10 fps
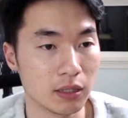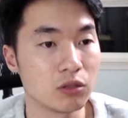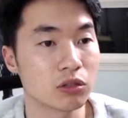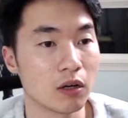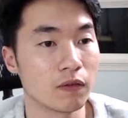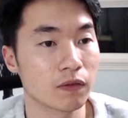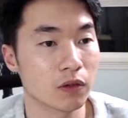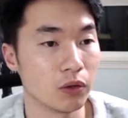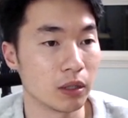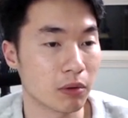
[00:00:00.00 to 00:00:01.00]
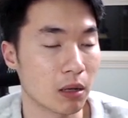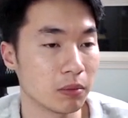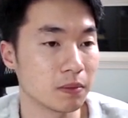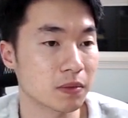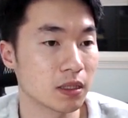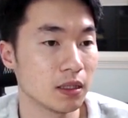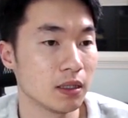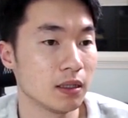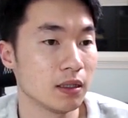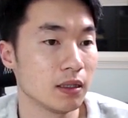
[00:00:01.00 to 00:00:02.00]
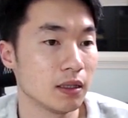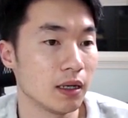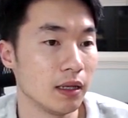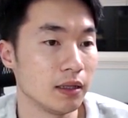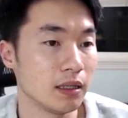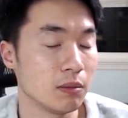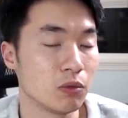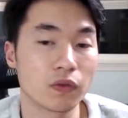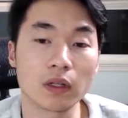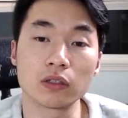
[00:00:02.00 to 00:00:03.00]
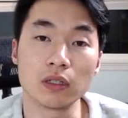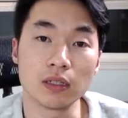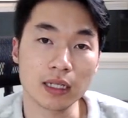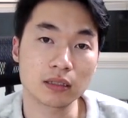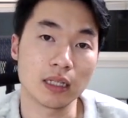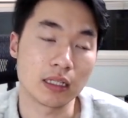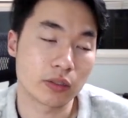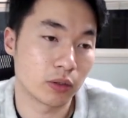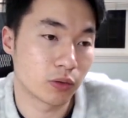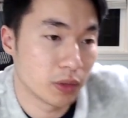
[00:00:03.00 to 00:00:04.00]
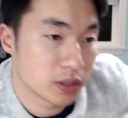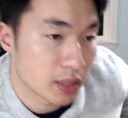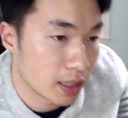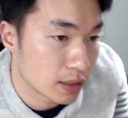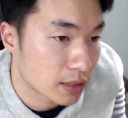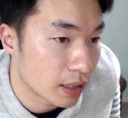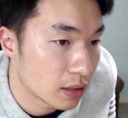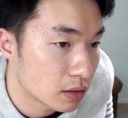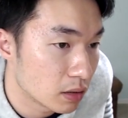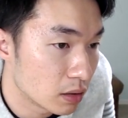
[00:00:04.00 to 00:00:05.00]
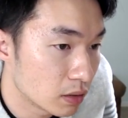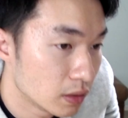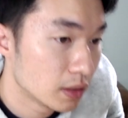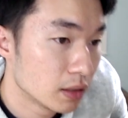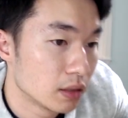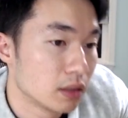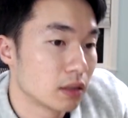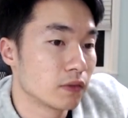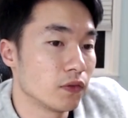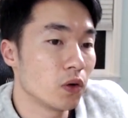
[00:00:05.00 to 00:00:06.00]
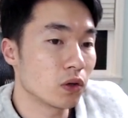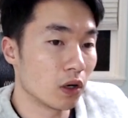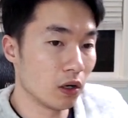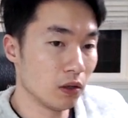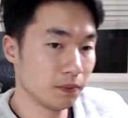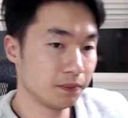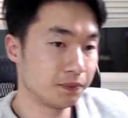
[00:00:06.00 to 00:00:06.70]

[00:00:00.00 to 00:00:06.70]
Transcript: you solve coding problems? And then they moved on to the next stage, which was a technical phone call.